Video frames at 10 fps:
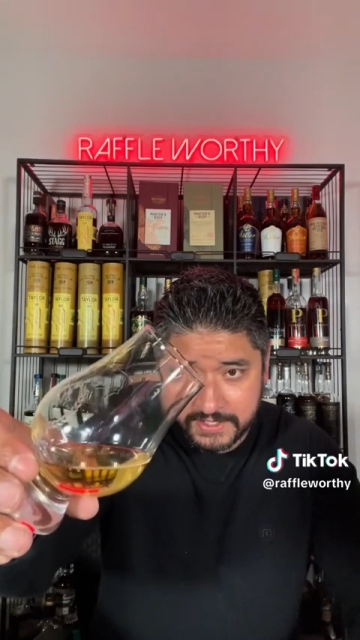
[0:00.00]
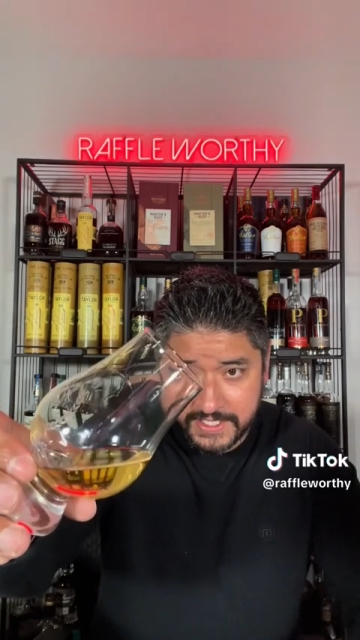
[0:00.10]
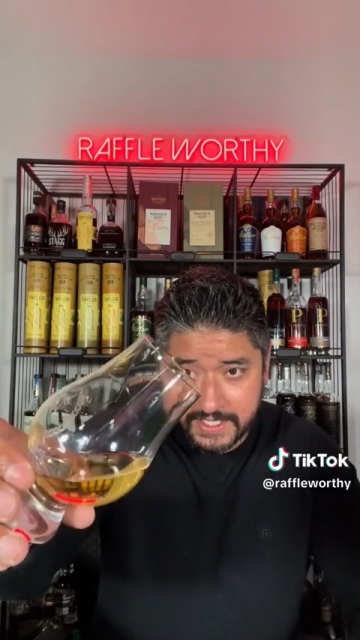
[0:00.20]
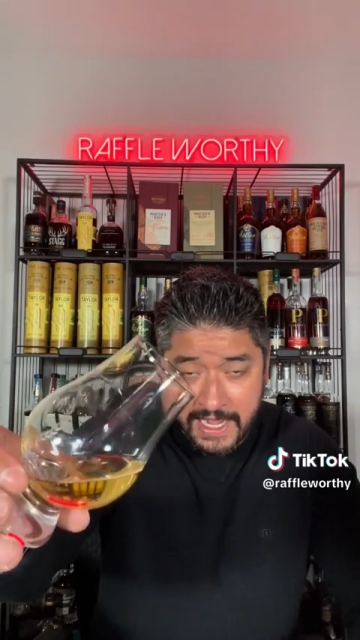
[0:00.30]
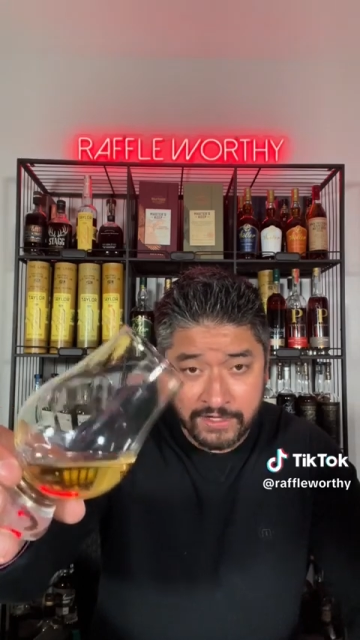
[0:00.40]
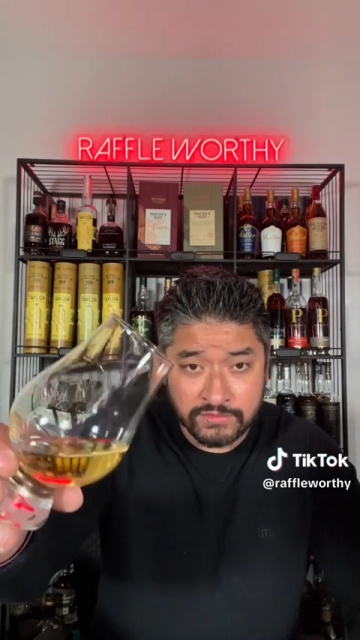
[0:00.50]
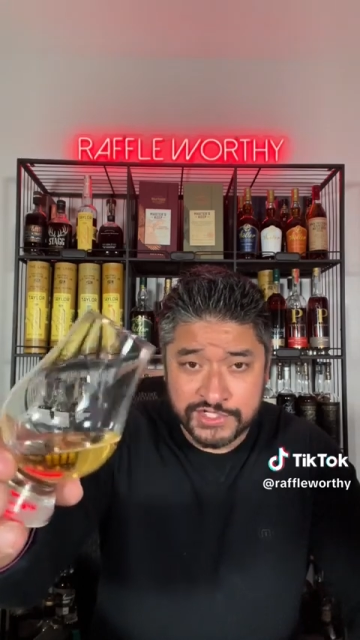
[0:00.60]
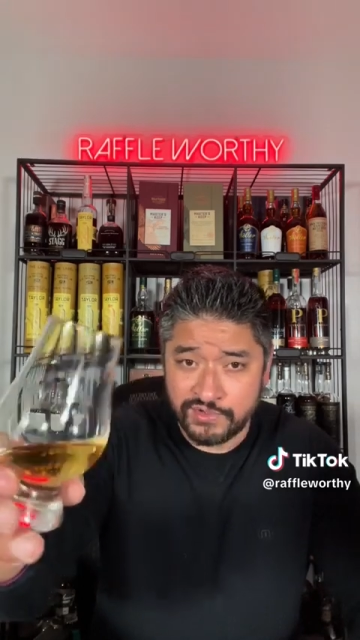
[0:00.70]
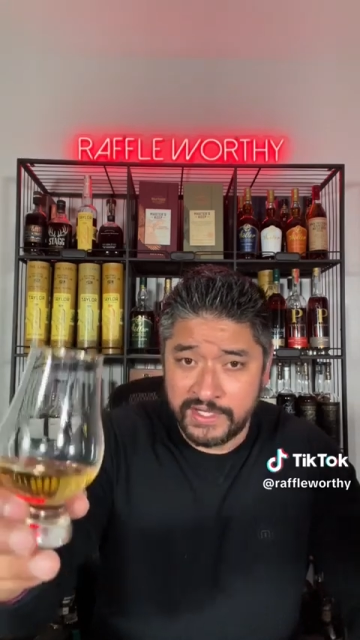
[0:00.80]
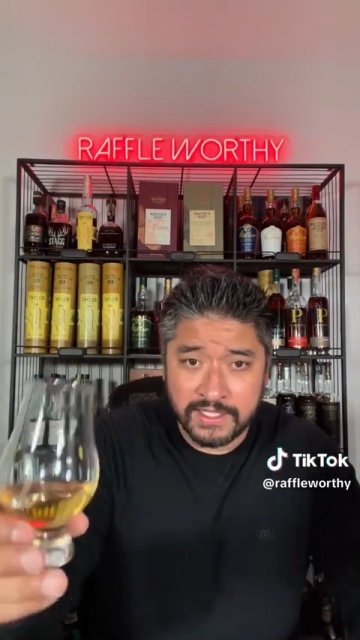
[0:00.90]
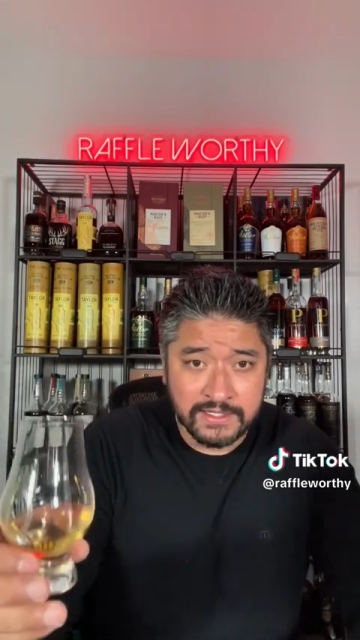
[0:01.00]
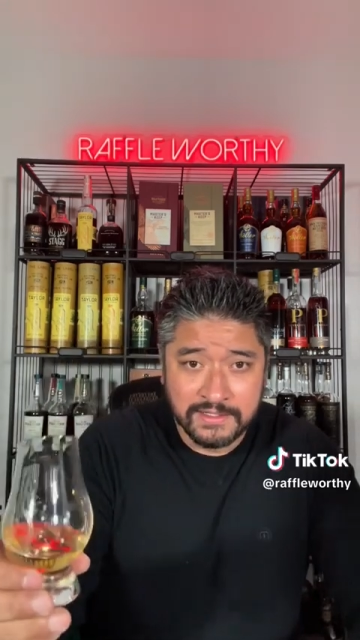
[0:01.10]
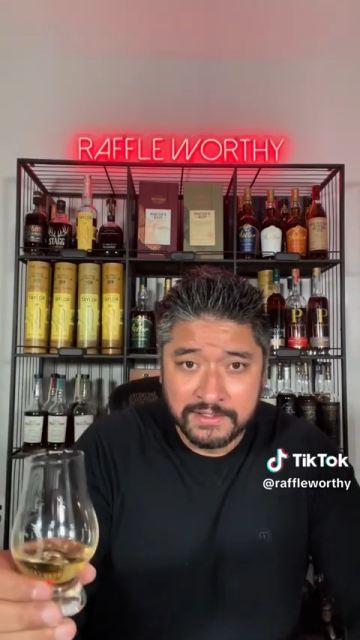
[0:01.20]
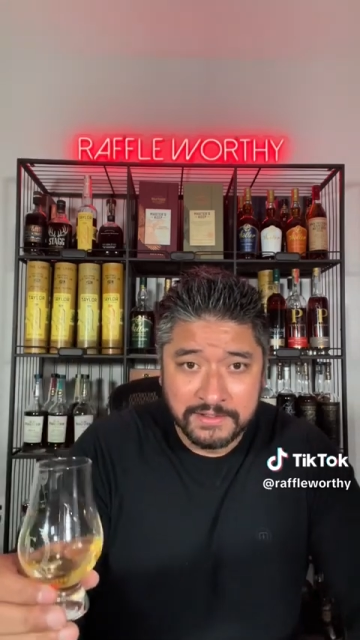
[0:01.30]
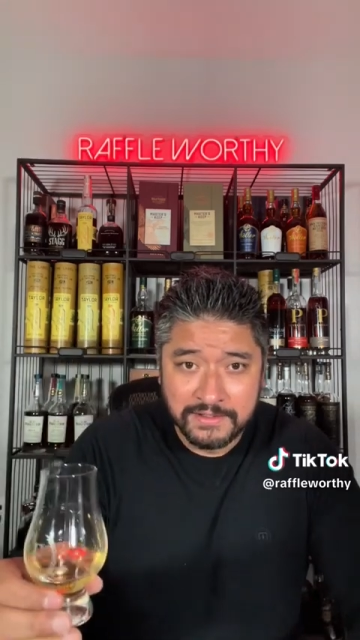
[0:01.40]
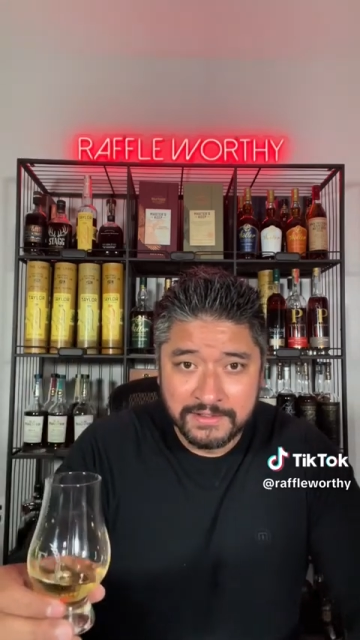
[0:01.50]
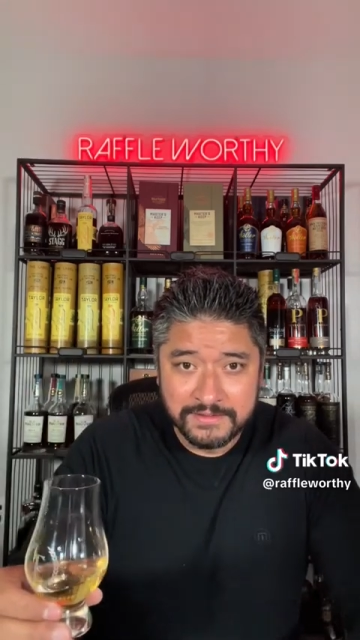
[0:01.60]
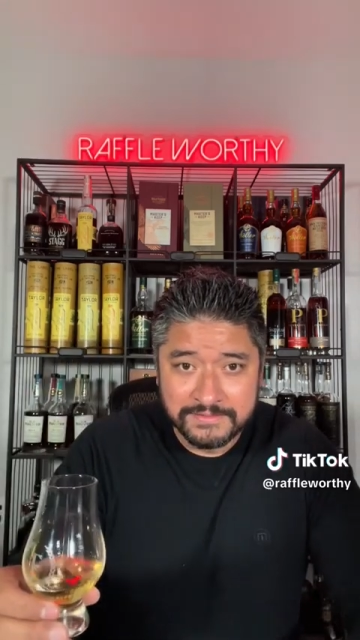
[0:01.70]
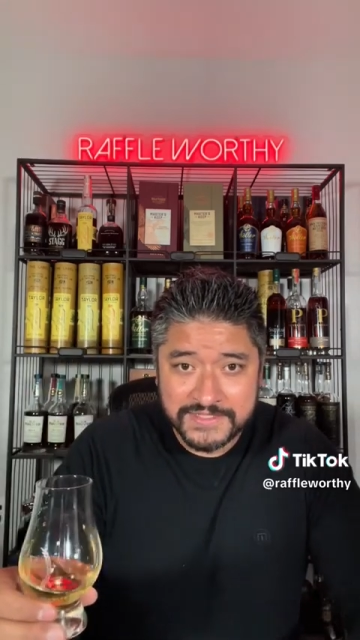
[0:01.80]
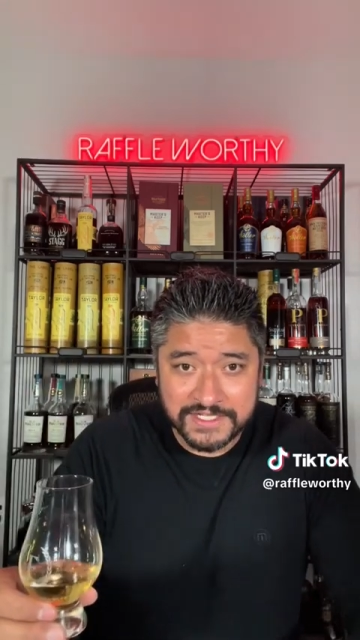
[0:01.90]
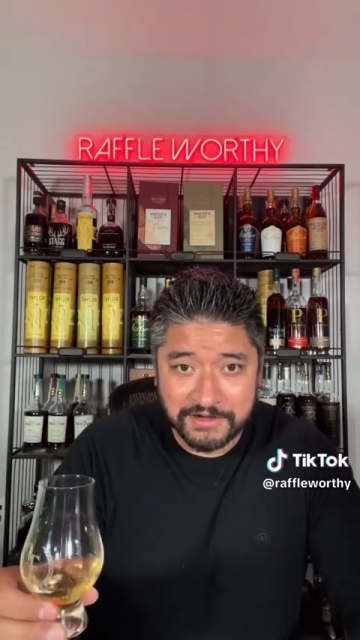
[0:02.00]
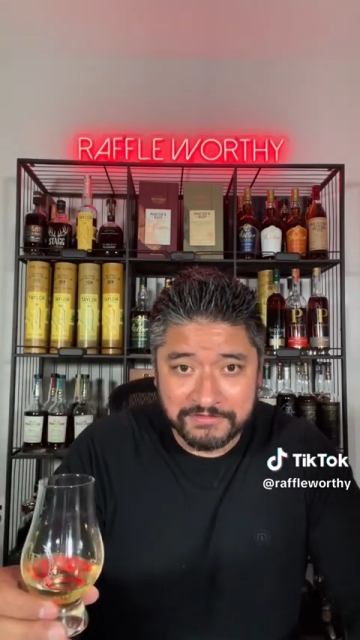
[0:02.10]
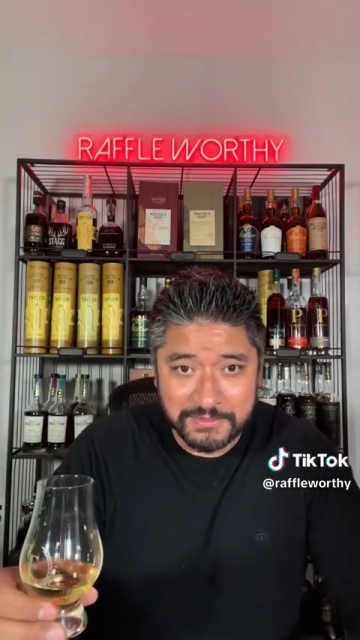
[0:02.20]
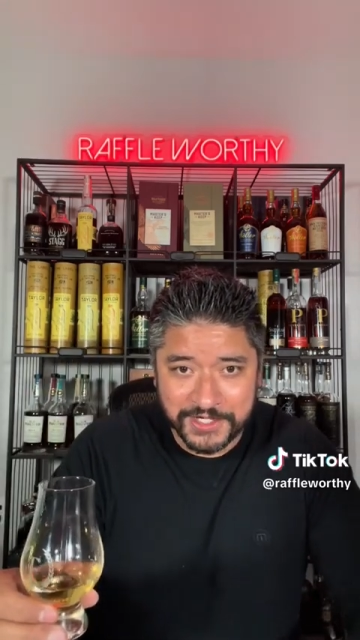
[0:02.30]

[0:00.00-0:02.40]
Again, I don't drink stuff from